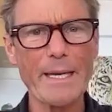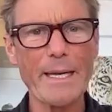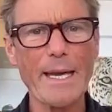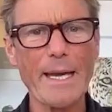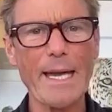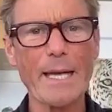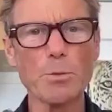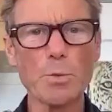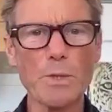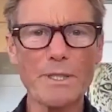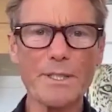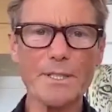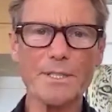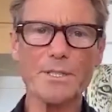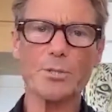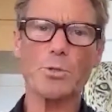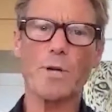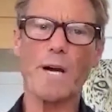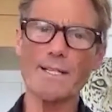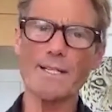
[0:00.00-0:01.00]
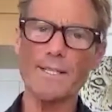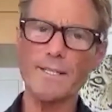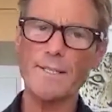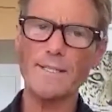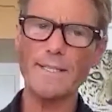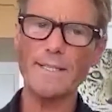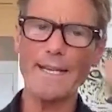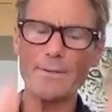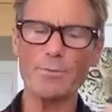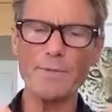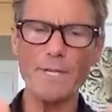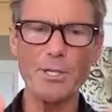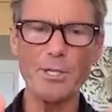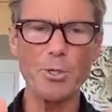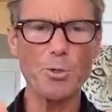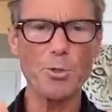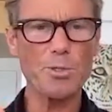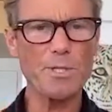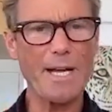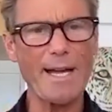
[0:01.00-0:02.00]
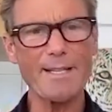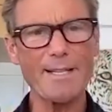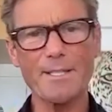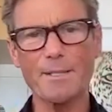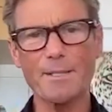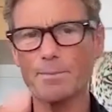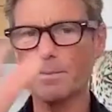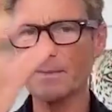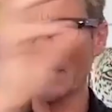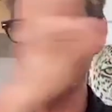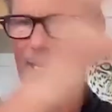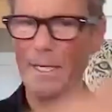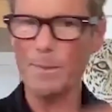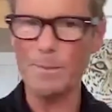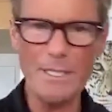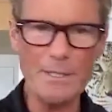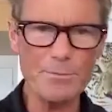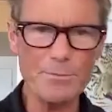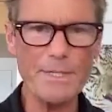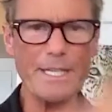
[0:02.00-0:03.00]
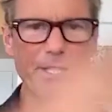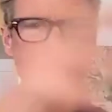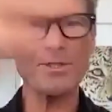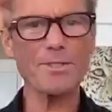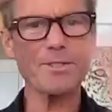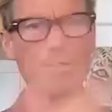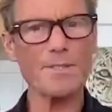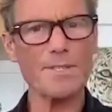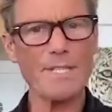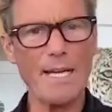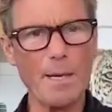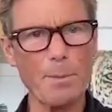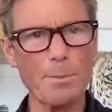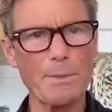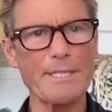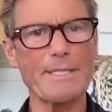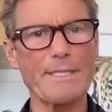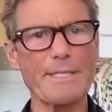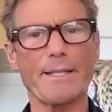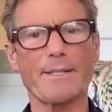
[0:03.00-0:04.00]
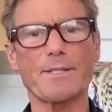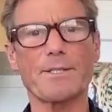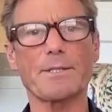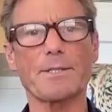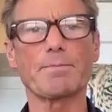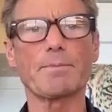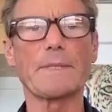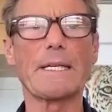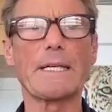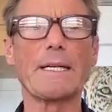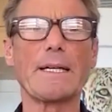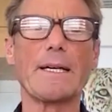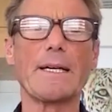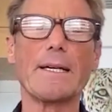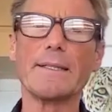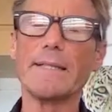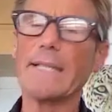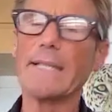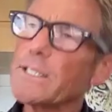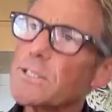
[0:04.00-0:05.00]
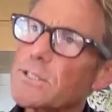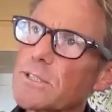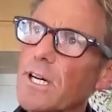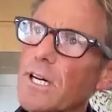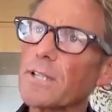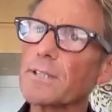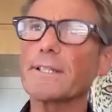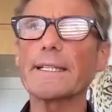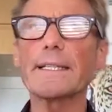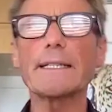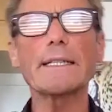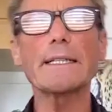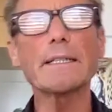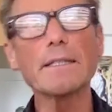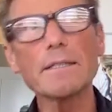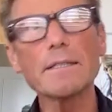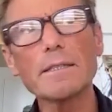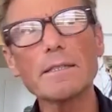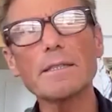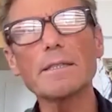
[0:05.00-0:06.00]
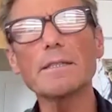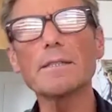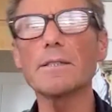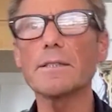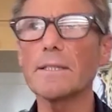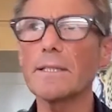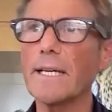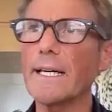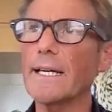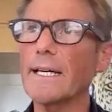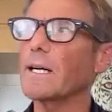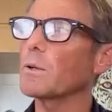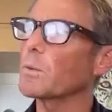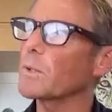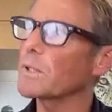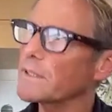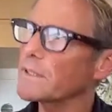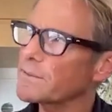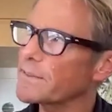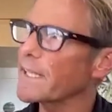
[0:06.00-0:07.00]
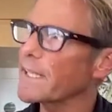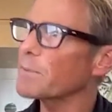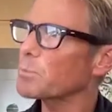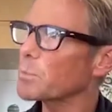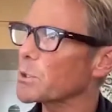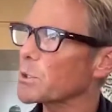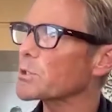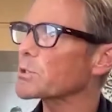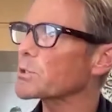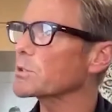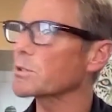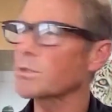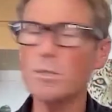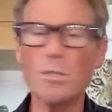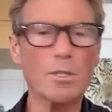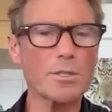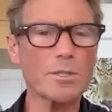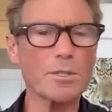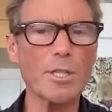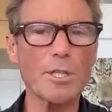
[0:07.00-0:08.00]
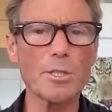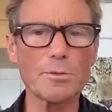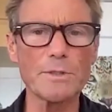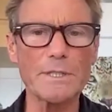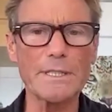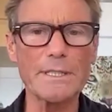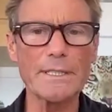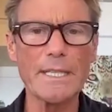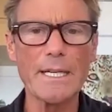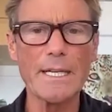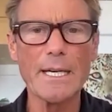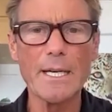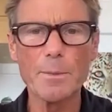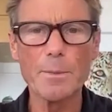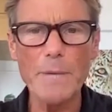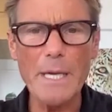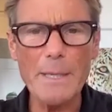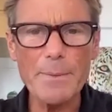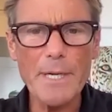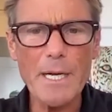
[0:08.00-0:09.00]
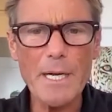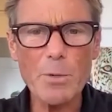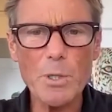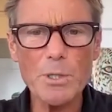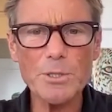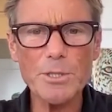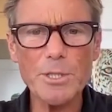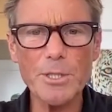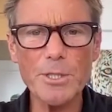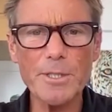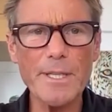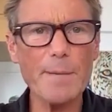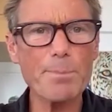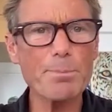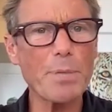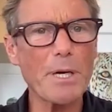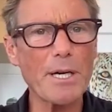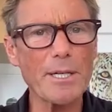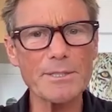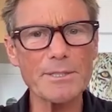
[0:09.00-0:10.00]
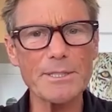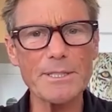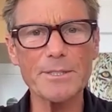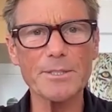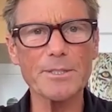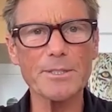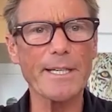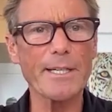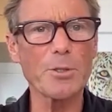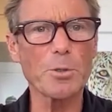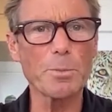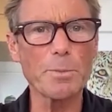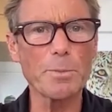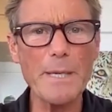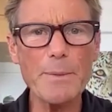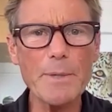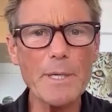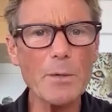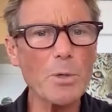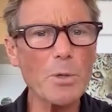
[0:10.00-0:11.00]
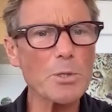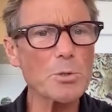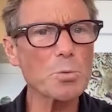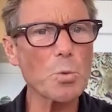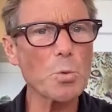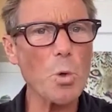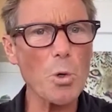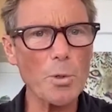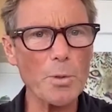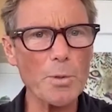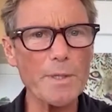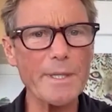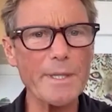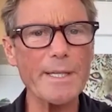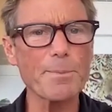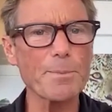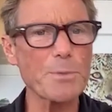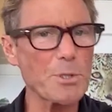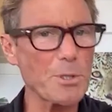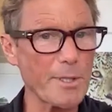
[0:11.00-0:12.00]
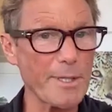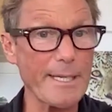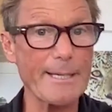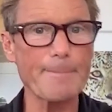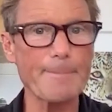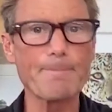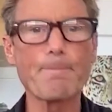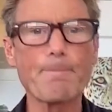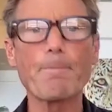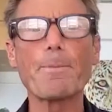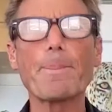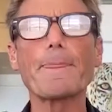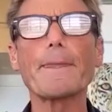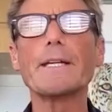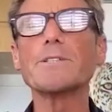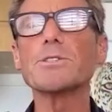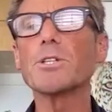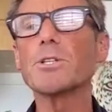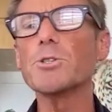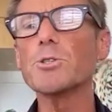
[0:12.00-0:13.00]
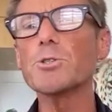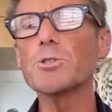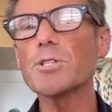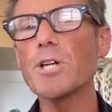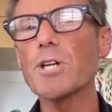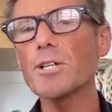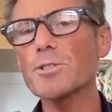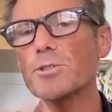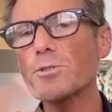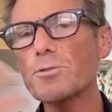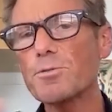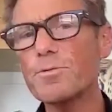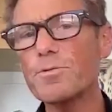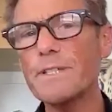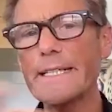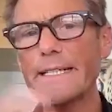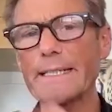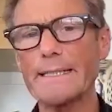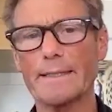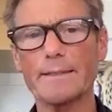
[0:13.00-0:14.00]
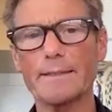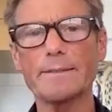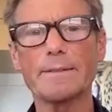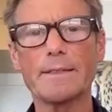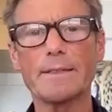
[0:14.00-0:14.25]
And with this crisis, every news item, how many infections, how many deaths? Then you start thinking, I wonder if that person's got COVID. Maybe I won't go to that party today, or maybe I won't walk with them today. So you start to fear